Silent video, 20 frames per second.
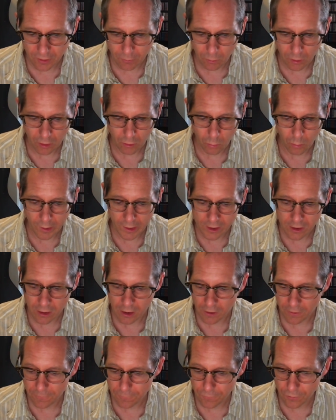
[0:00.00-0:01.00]
or what I
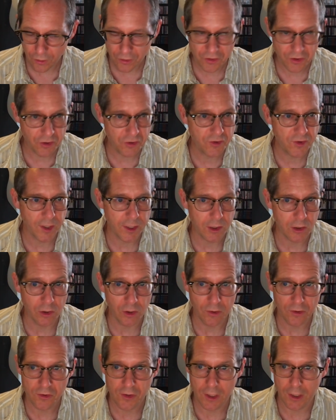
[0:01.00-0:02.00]
call the verse
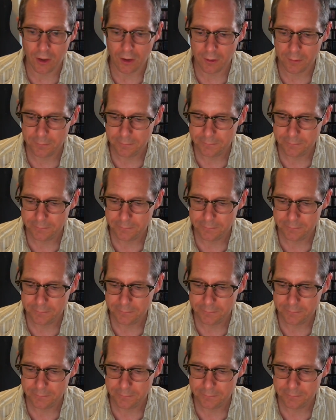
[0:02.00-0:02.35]
cycles here.